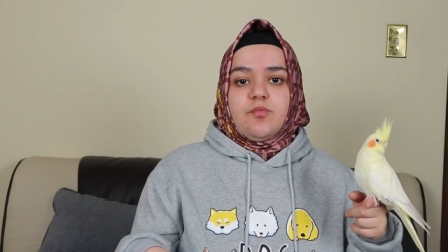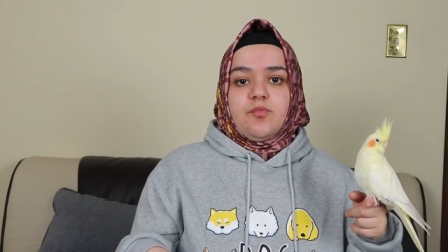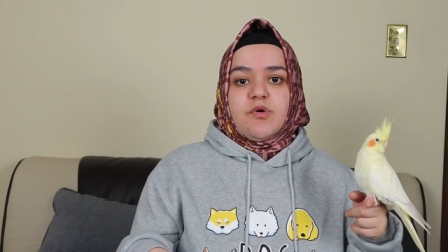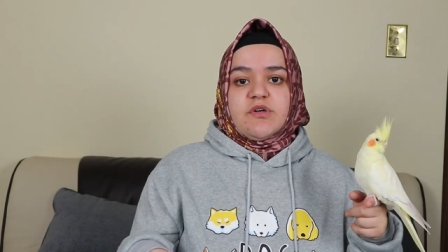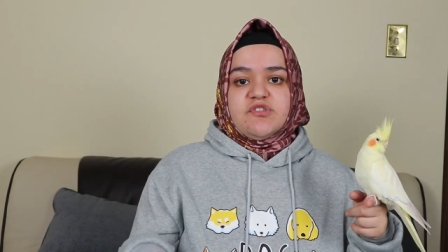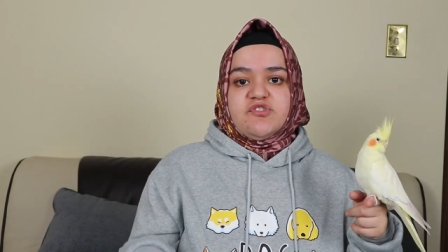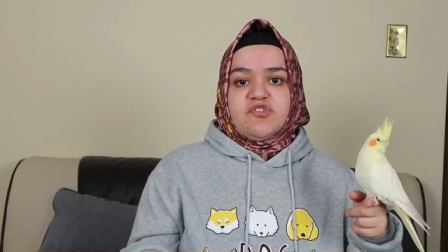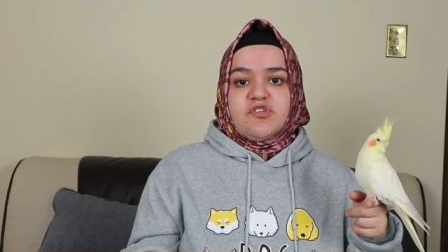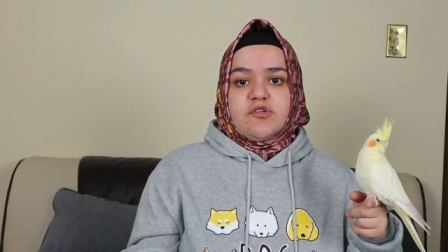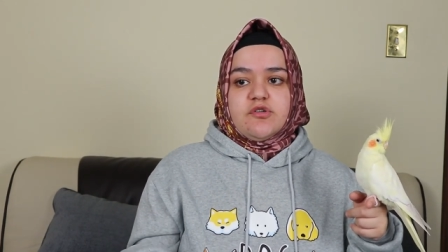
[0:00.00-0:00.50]

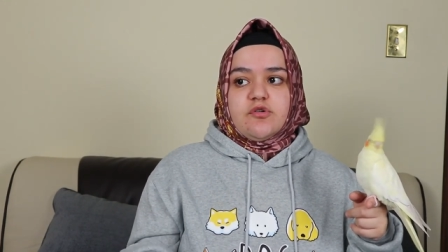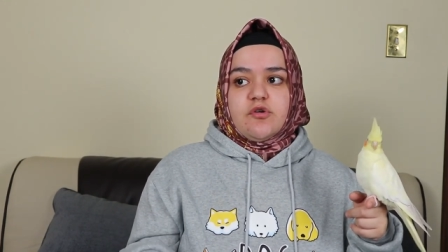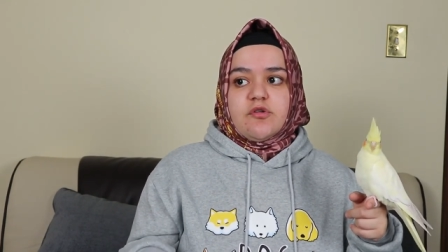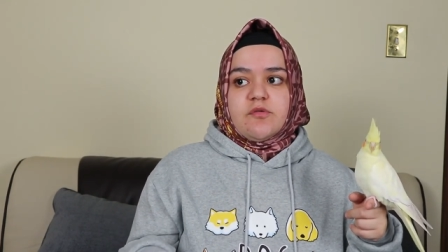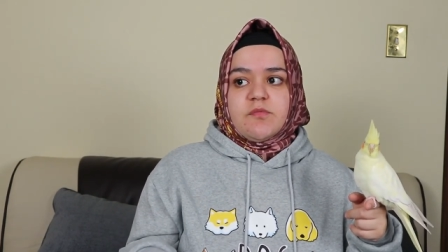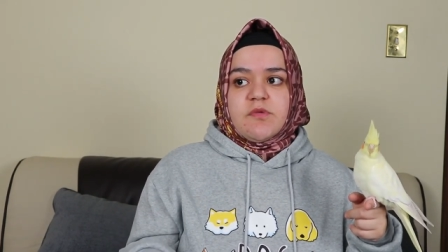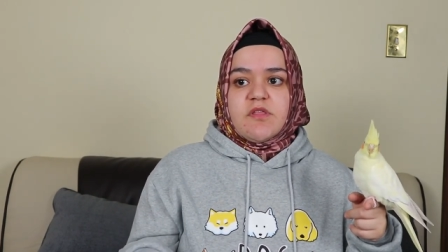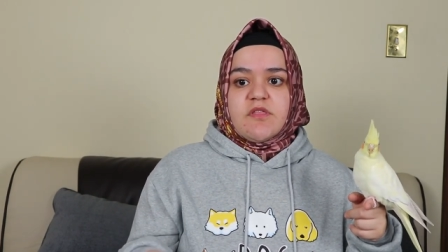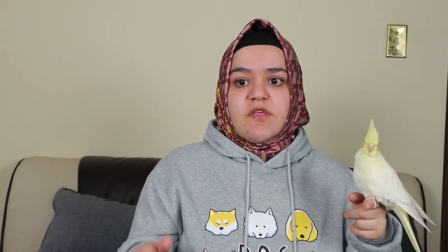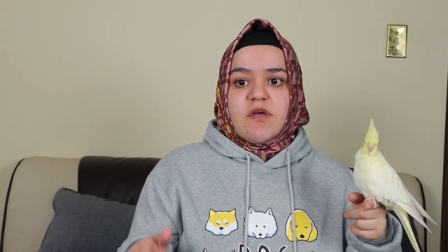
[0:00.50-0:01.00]
What she
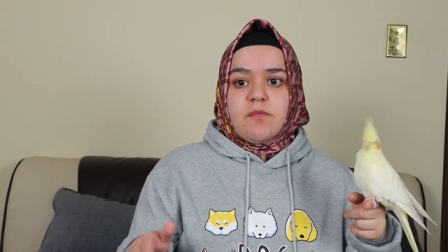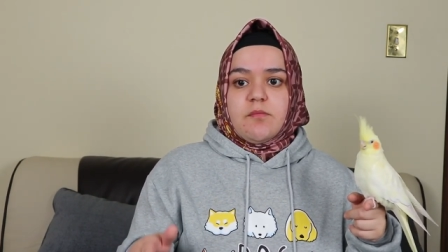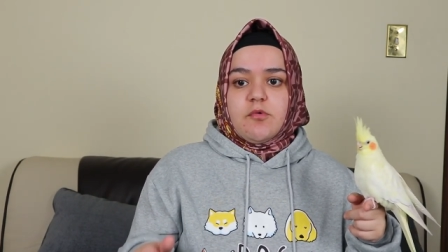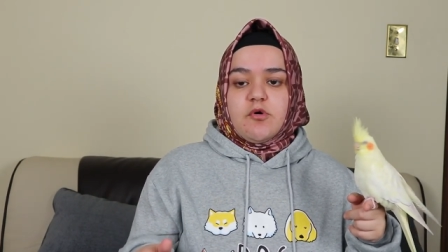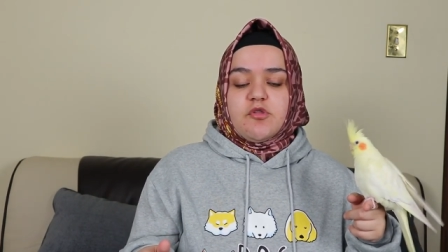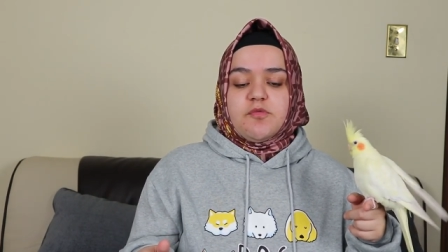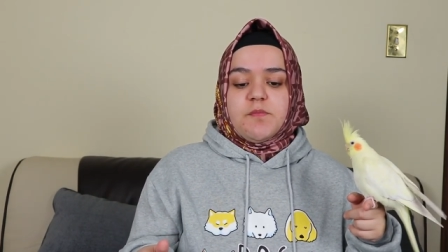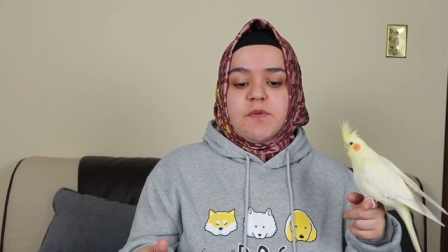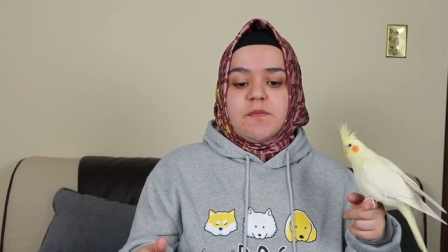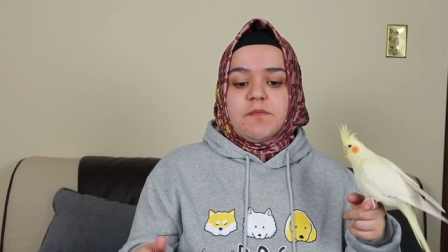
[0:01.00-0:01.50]
told me is that
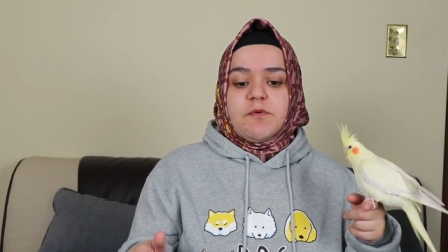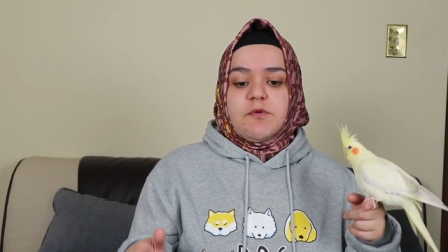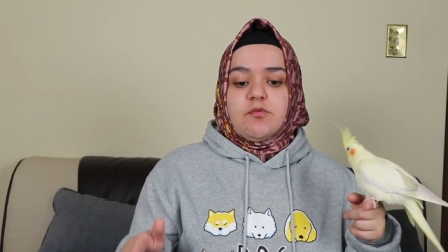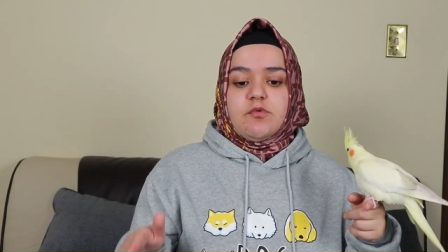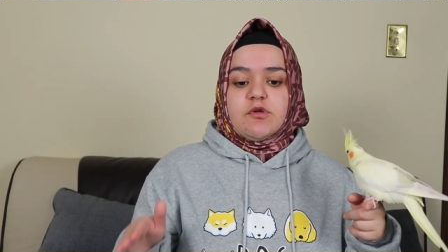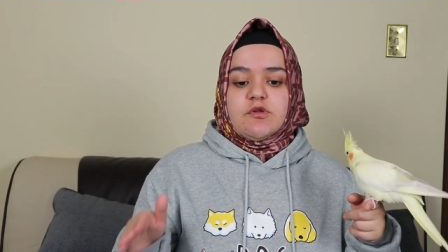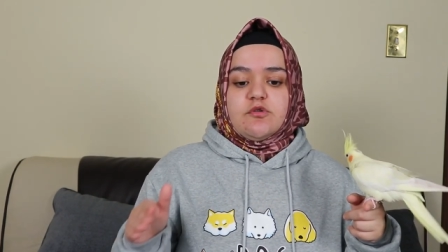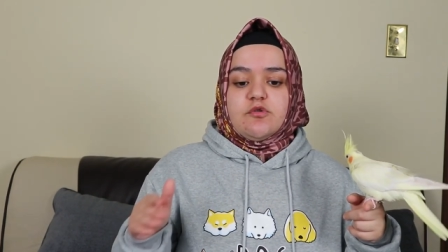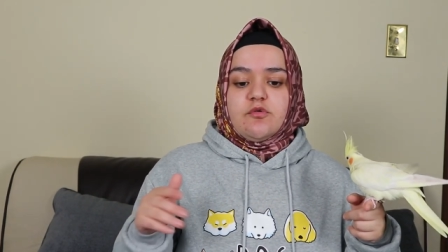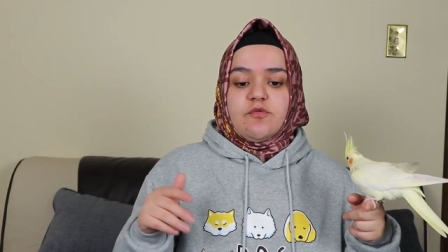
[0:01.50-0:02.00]
most people
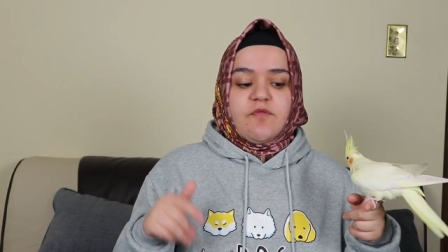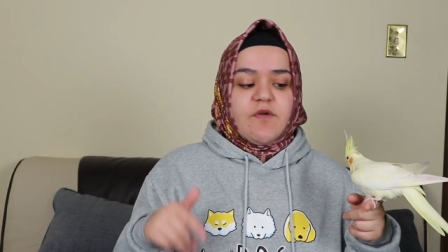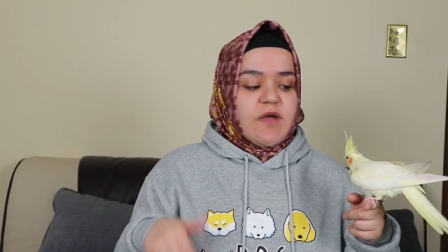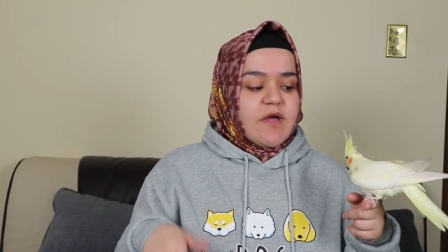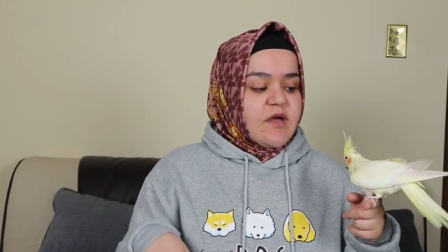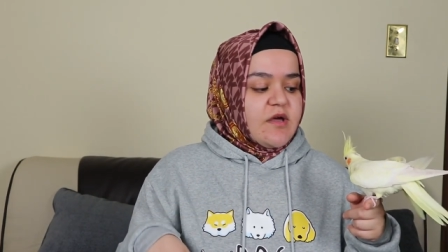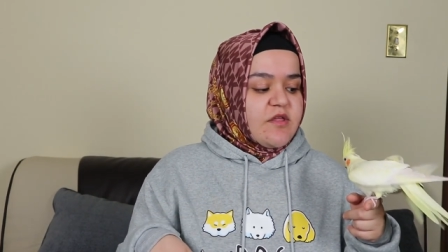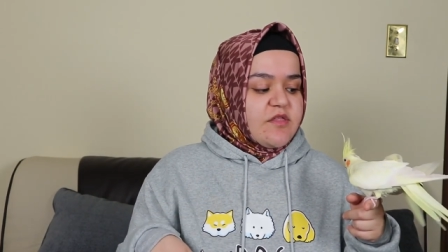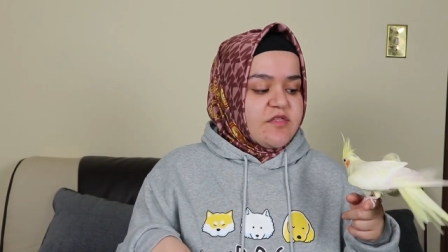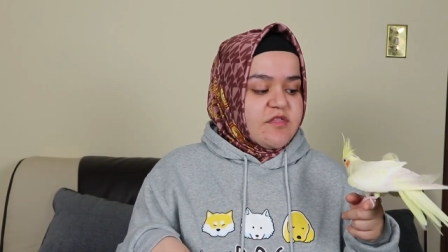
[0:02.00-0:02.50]
will do
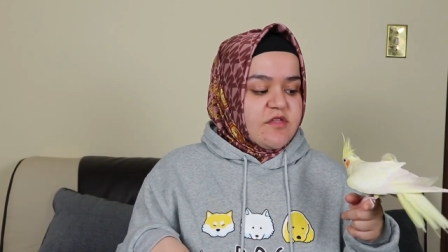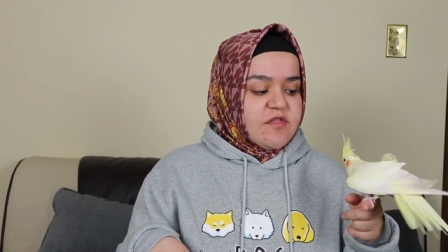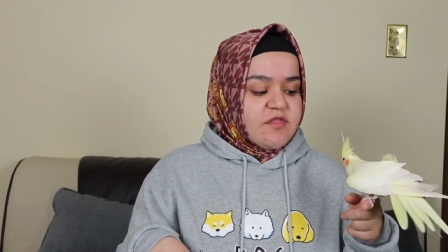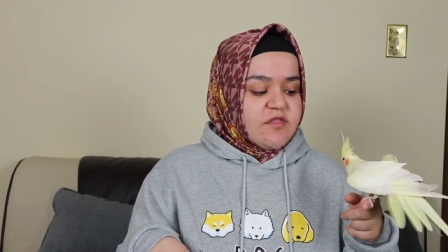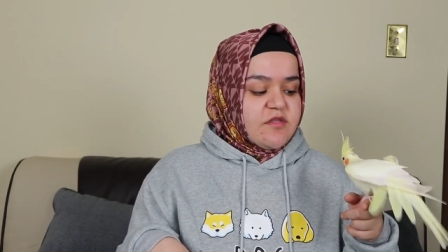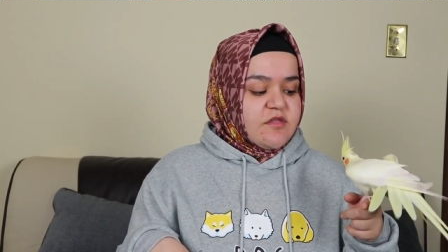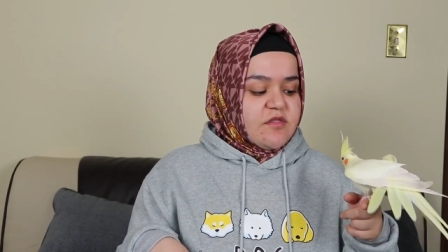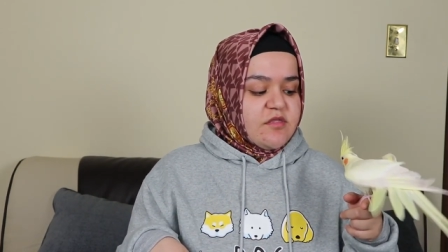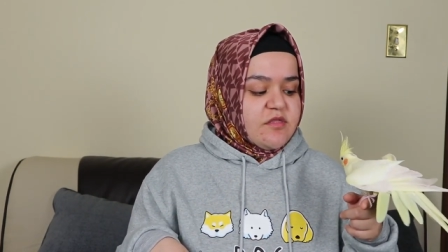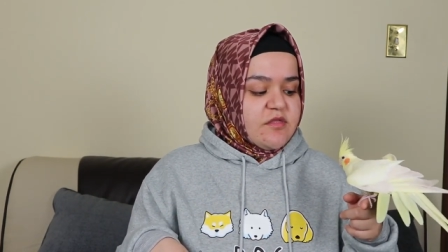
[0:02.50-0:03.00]
vet
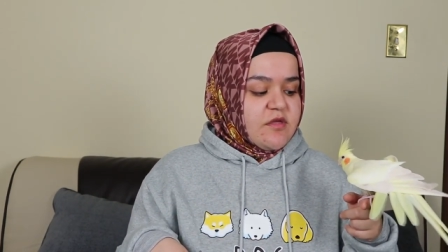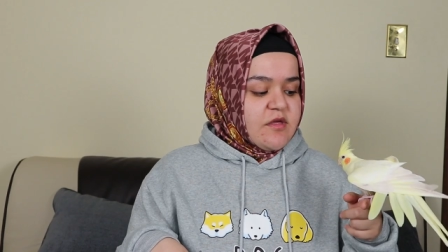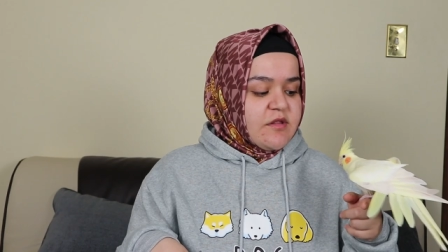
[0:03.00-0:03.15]
assistance